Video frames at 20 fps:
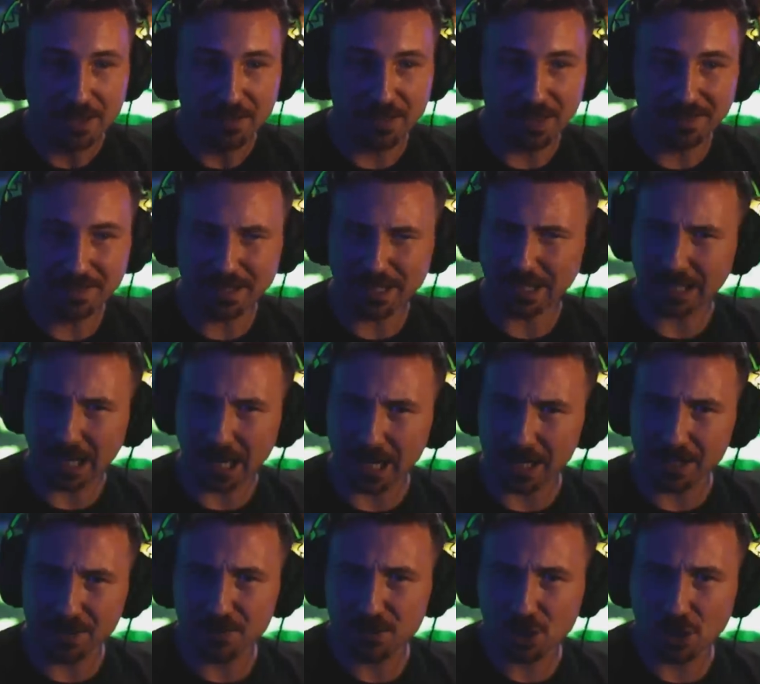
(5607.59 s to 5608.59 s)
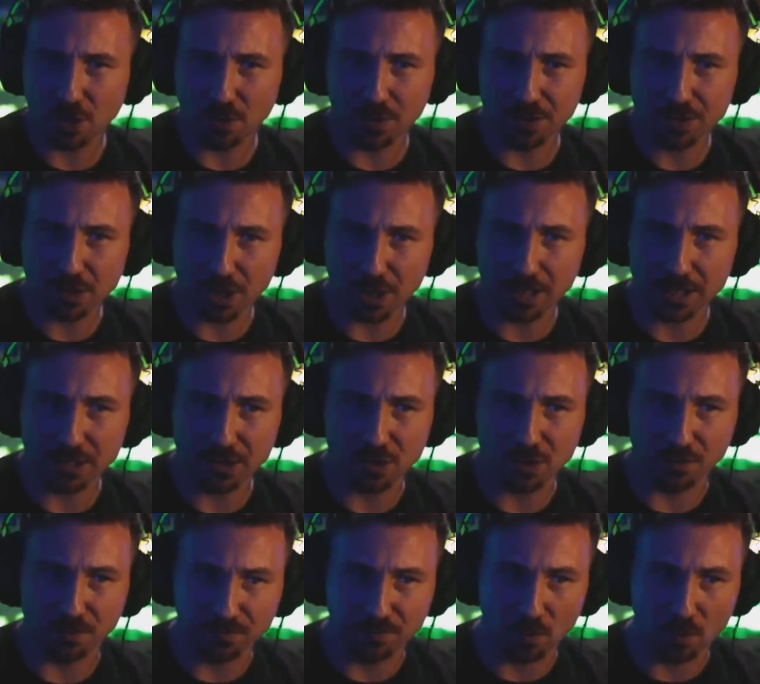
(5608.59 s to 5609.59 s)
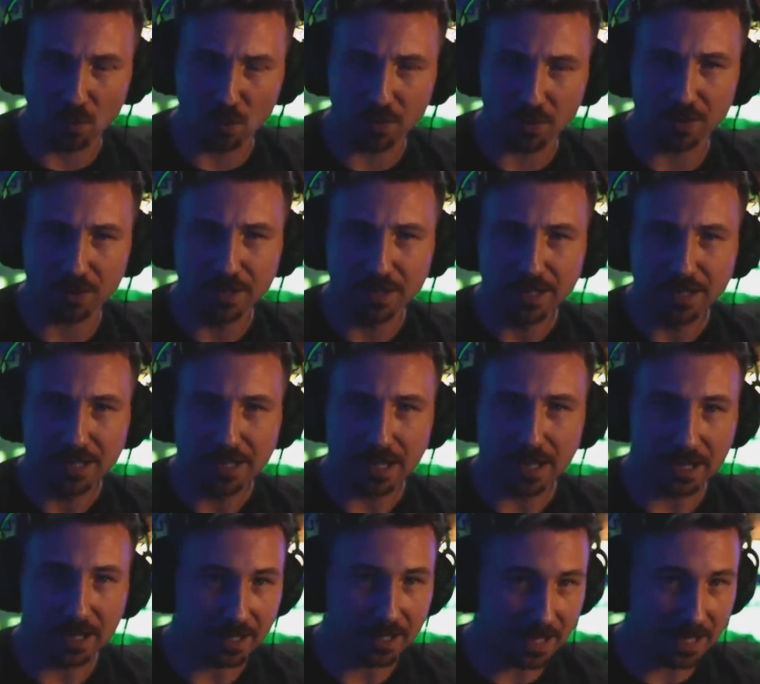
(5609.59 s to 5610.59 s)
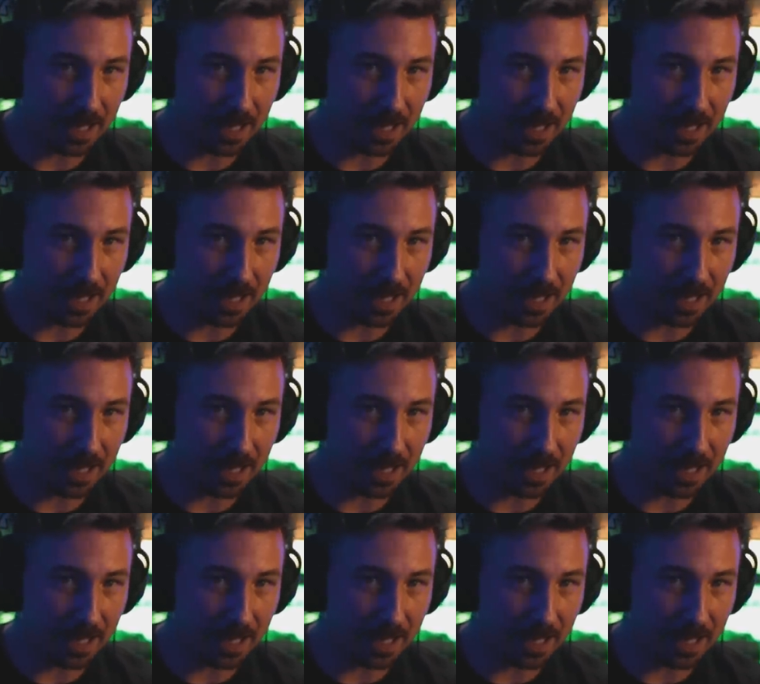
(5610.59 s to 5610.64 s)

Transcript: then they kind of show her talking to four uh,